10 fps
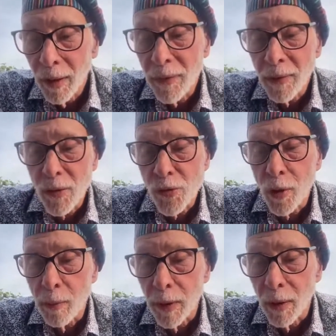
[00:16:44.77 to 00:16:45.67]
I think there's
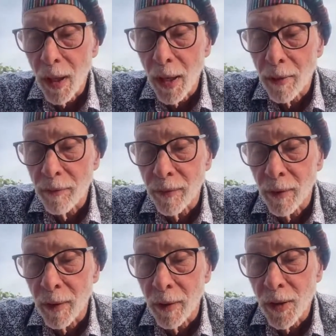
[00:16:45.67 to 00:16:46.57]
going to be a lot
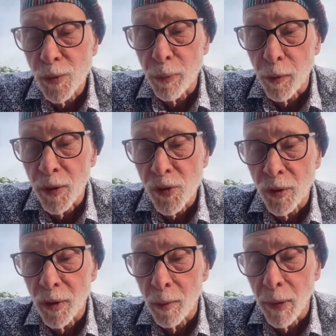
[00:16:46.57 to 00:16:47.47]
of
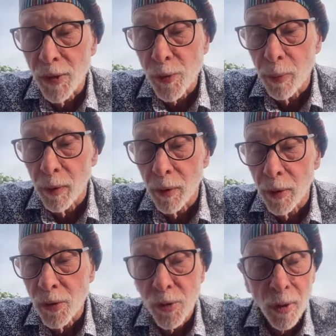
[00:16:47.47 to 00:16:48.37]
inspiration and
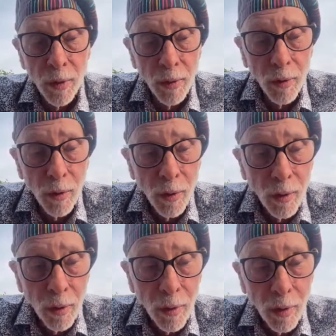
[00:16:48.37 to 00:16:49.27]
possibilities.
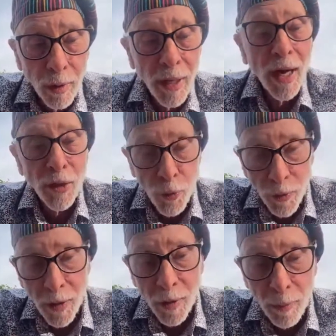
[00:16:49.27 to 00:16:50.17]
God
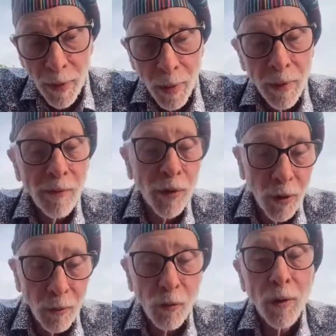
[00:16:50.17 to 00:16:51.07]
created man, never
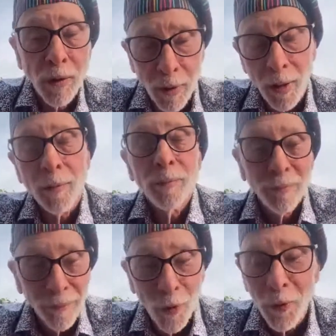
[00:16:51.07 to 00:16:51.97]
could. Okay,
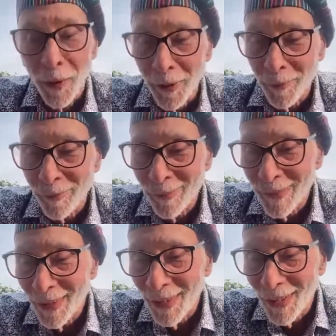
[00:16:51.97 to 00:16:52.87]
all right,
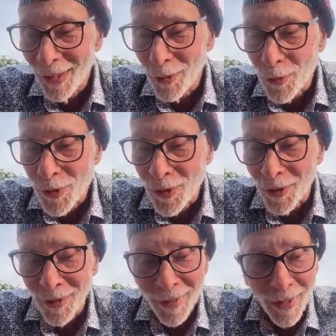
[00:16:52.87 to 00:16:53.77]

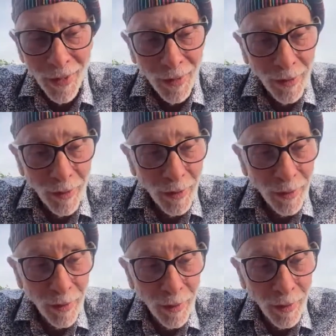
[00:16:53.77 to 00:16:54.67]
interesting.
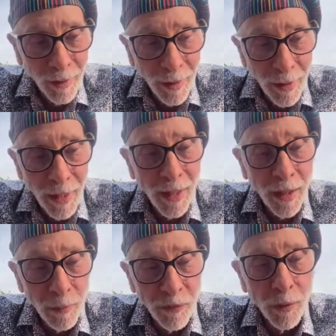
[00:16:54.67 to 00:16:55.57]
AI
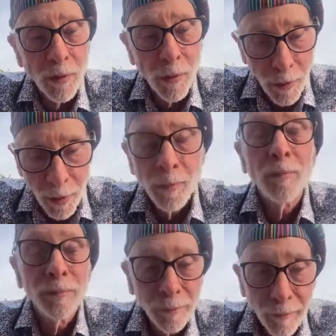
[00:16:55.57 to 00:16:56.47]
can feel okay.
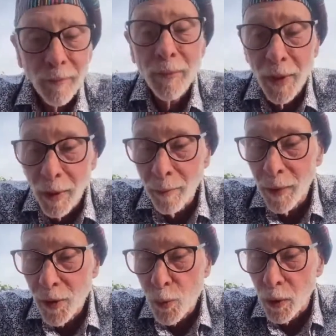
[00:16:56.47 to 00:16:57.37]
Yep,
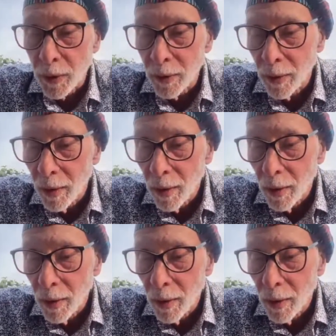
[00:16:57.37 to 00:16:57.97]
that's working.